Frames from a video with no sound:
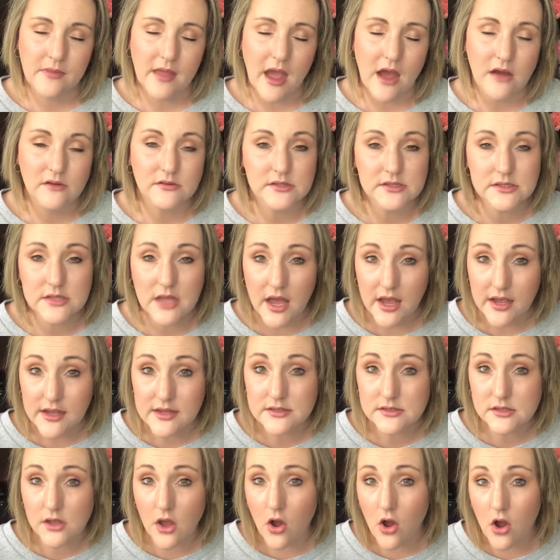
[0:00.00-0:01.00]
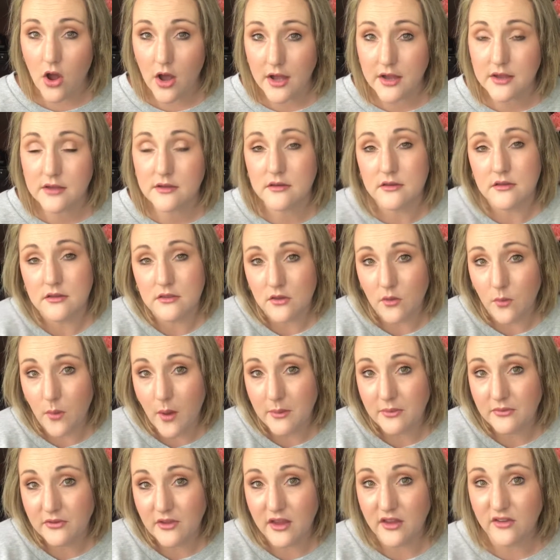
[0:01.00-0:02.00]
ounce size on the
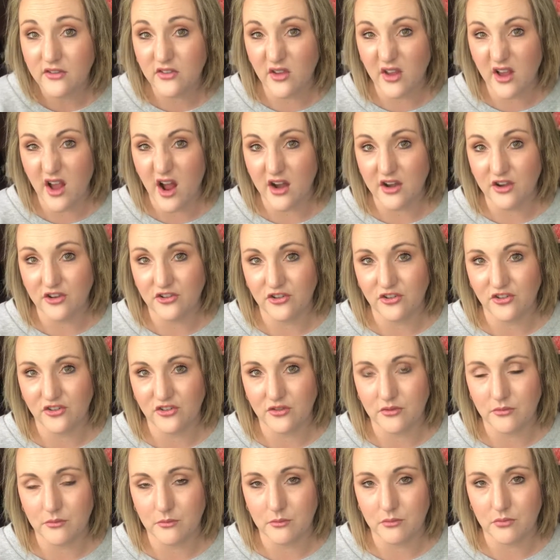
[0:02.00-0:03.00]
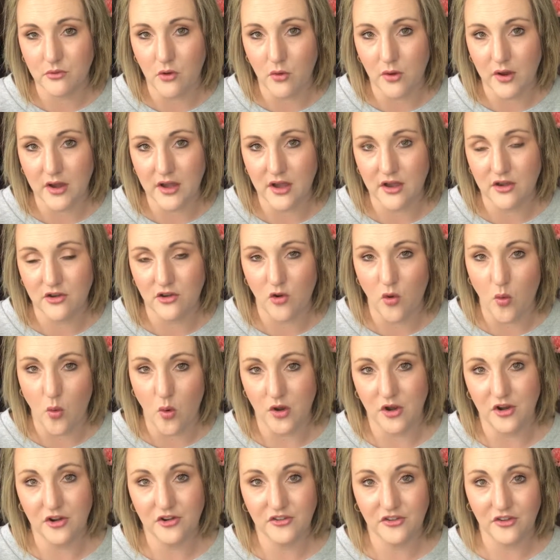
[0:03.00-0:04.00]
website, so I kind of just broke it into
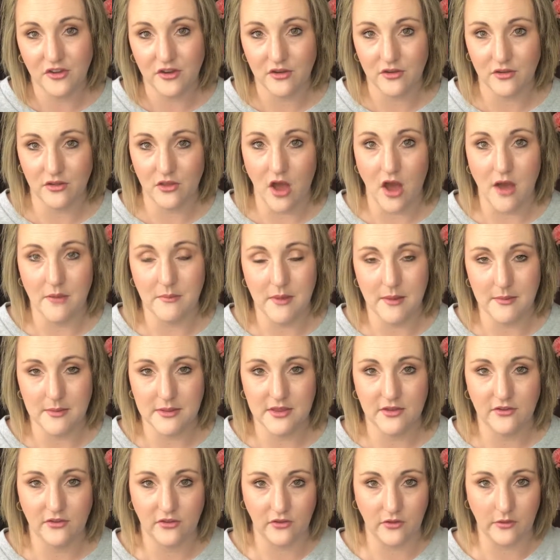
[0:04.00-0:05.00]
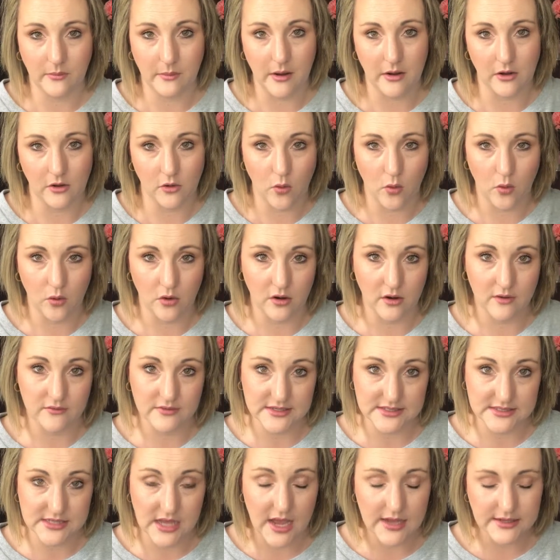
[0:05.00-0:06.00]
quarters and thought maybe this is about a quarter of
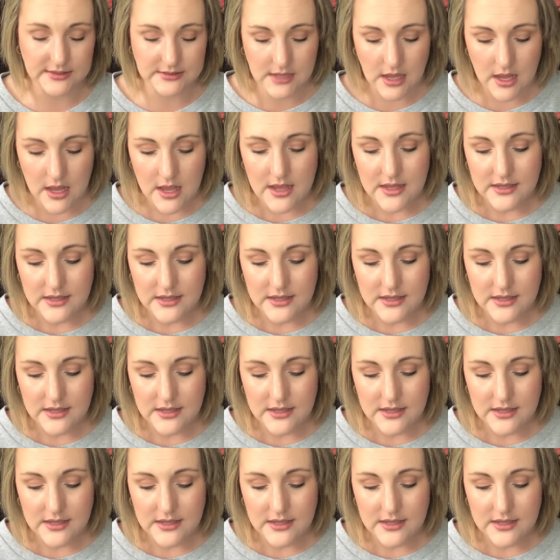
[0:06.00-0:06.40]
the size.